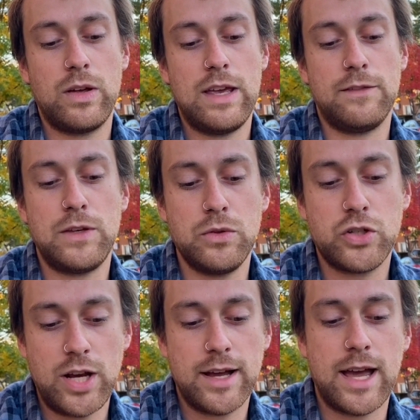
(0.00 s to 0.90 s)
if you
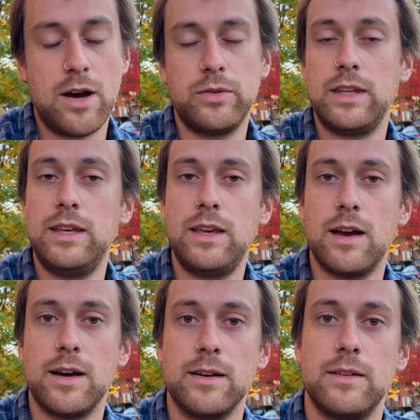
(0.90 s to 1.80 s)
check out
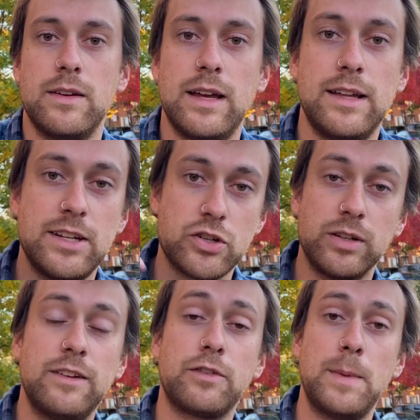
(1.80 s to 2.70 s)
the
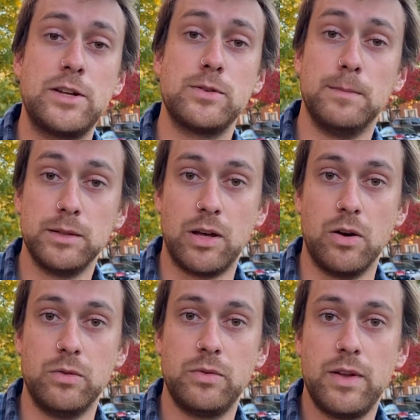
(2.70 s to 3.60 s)
additional information
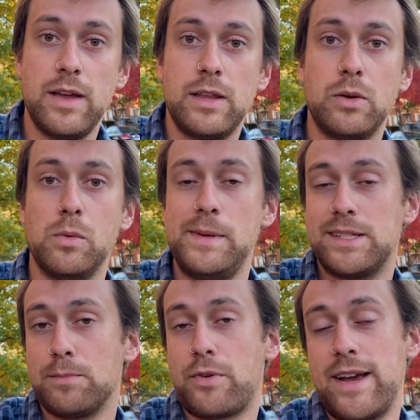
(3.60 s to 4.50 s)
below, there will be
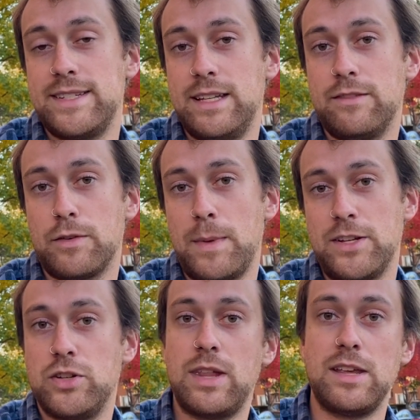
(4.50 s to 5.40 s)
some pricing
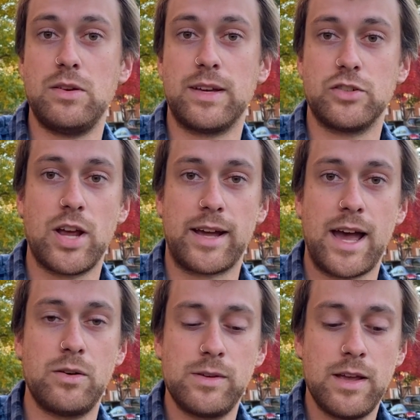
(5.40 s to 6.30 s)
information that you can check
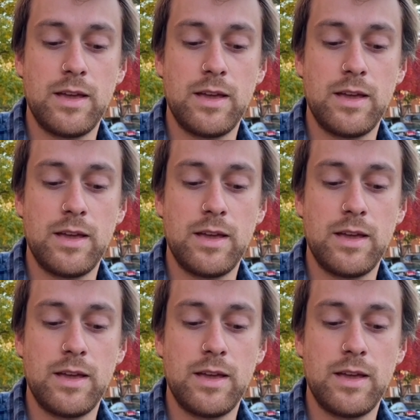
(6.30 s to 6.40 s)
out.